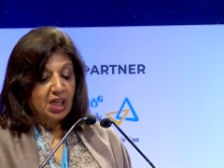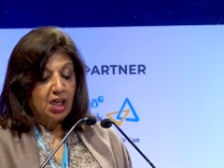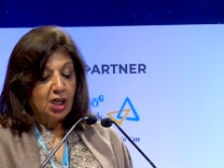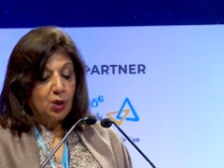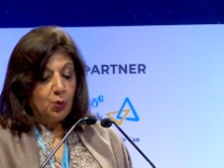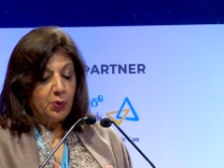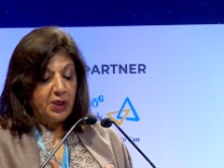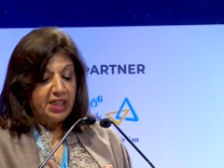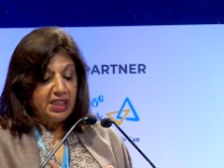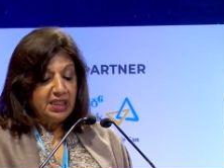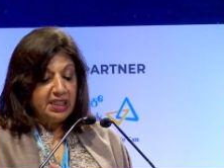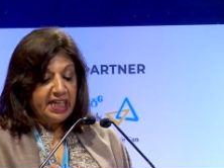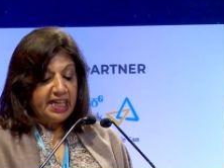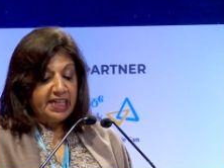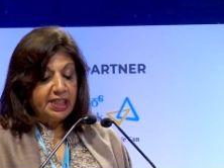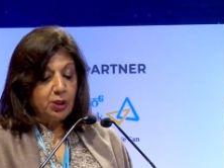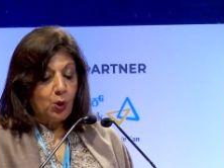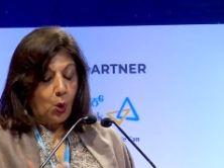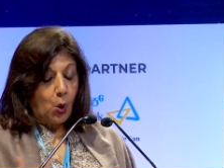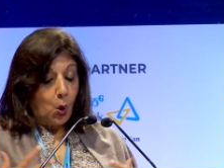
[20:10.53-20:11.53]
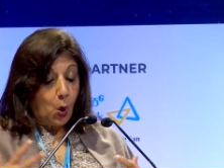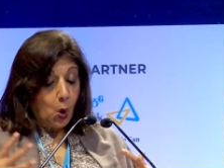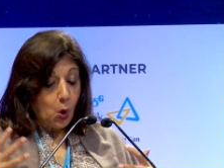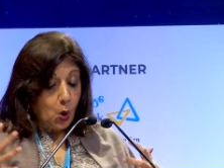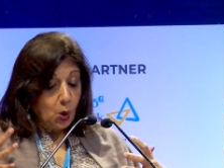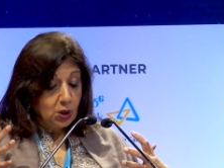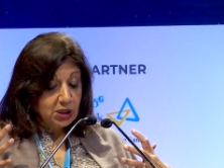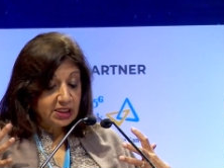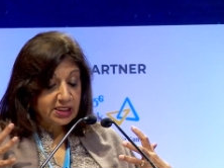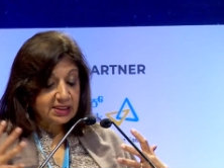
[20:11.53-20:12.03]
we need
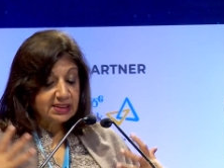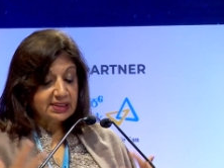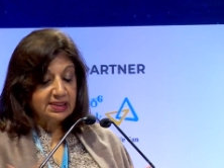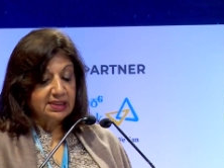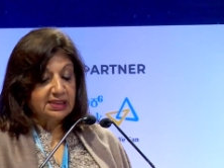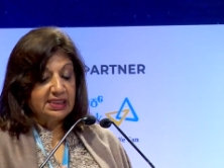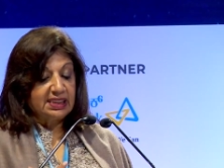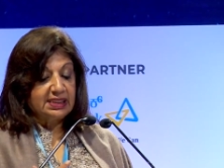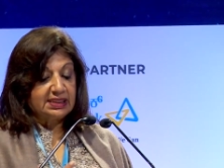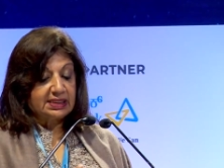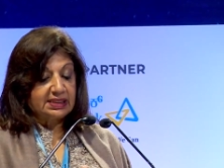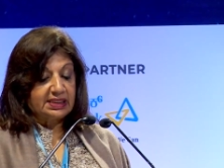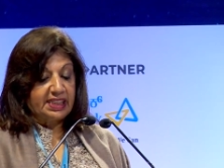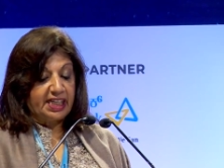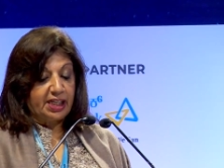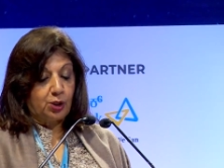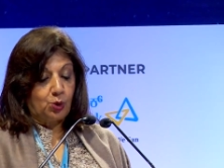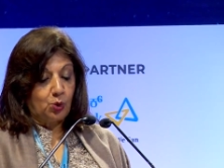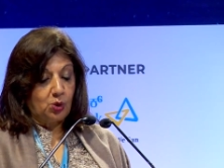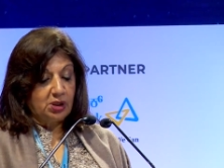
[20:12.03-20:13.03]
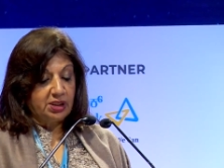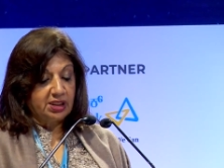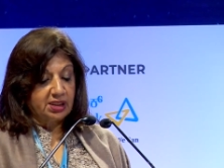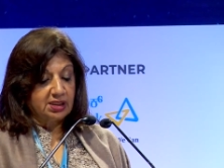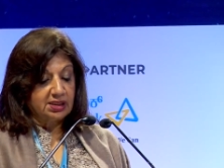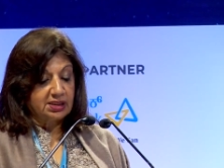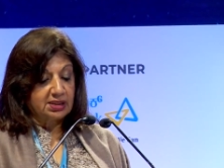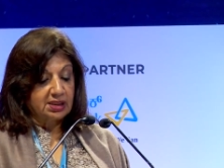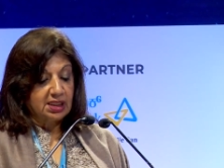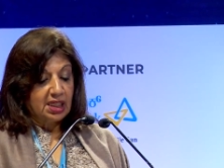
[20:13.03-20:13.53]
all the city's
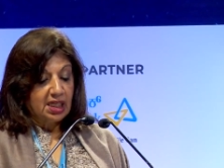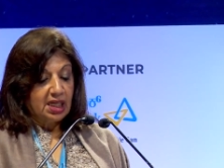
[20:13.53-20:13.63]
stakeholders,